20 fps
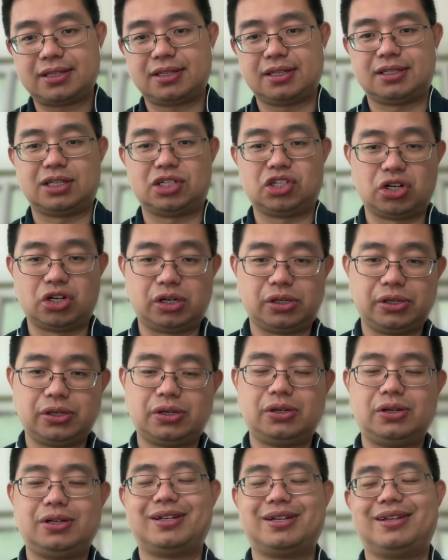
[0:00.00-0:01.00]
is a
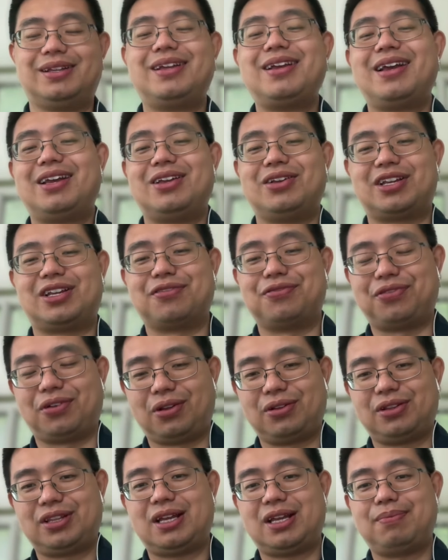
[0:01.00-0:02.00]
journal. You can
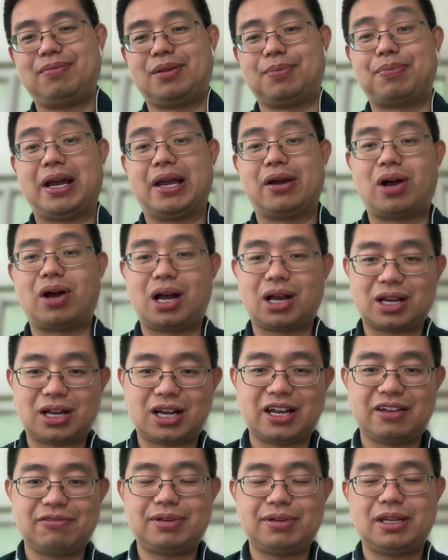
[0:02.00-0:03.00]
follow them in
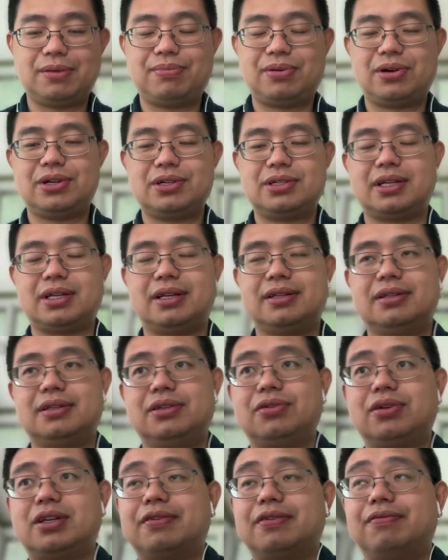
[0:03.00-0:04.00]
bioarchive papers, and
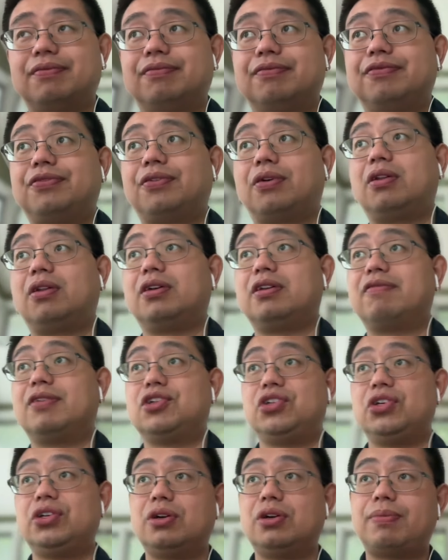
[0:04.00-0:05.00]
you can follow even
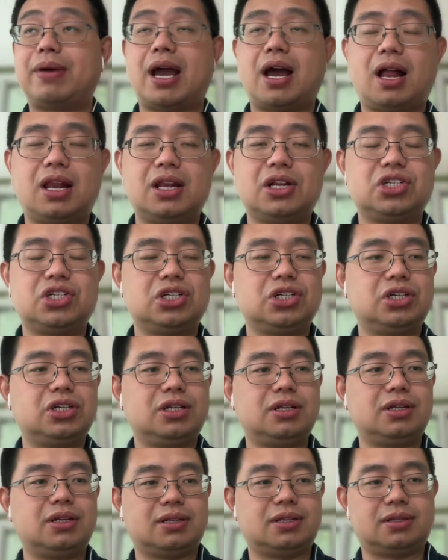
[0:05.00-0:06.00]

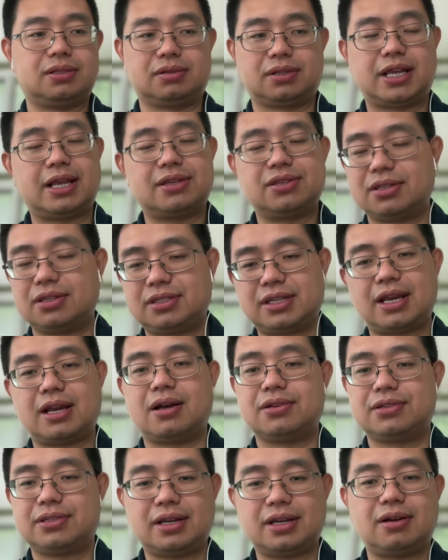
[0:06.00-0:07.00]
genobiology, cancer
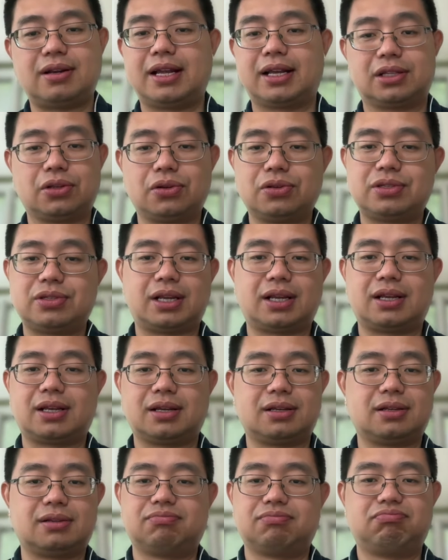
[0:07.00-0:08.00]
cell, like those
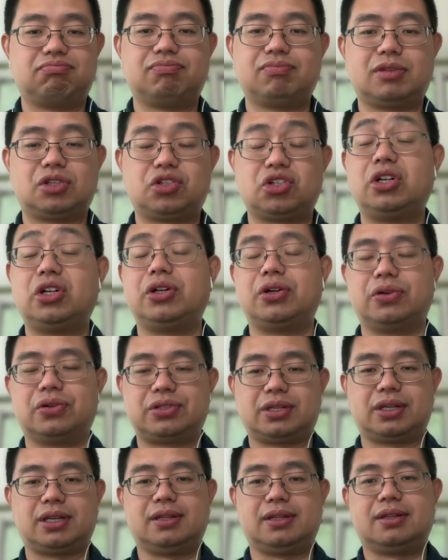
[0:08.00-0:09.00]

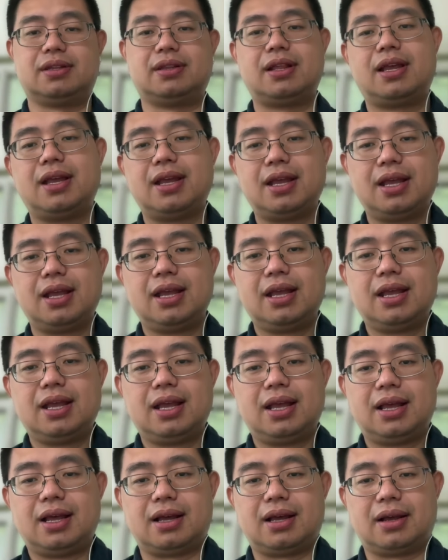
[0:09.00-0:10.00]
journals in
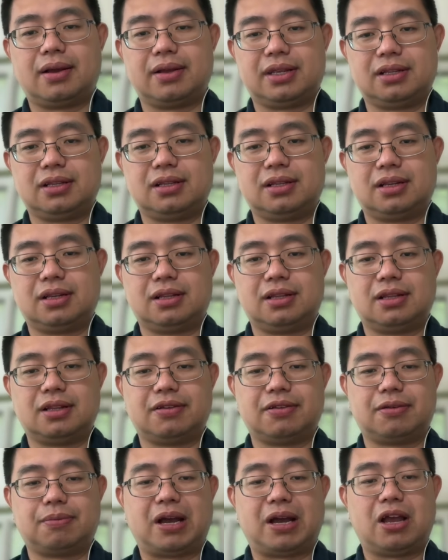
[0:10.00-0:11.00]
the